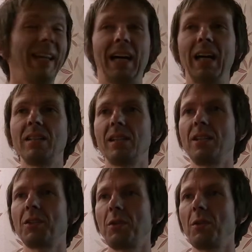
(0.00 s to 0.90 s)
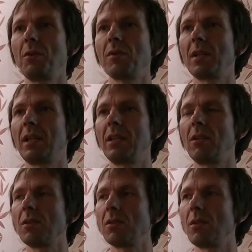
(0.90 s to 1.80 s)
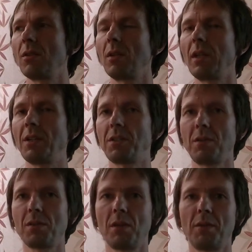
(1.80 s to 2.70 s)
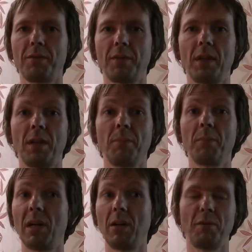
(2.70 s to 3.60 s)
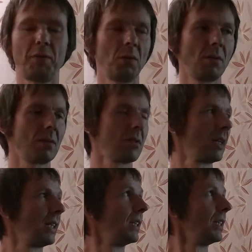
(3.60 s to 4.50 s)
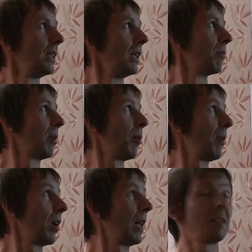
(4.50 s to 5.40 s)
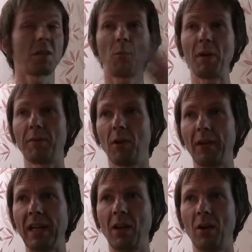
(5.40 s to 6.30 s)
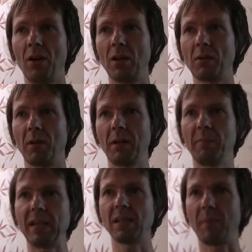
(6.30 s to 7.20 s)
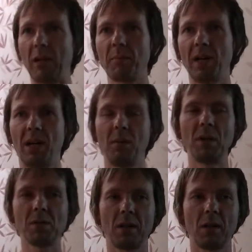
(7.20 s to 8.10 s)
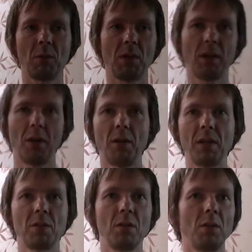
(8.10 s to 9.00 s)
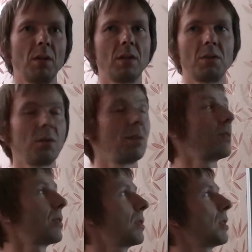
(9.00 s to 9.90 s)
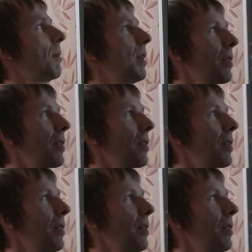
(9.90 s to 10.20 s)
land issues and also issues of biofuels primarily. So we've already heard quite a bit about palmers, so I don't want to go into some of the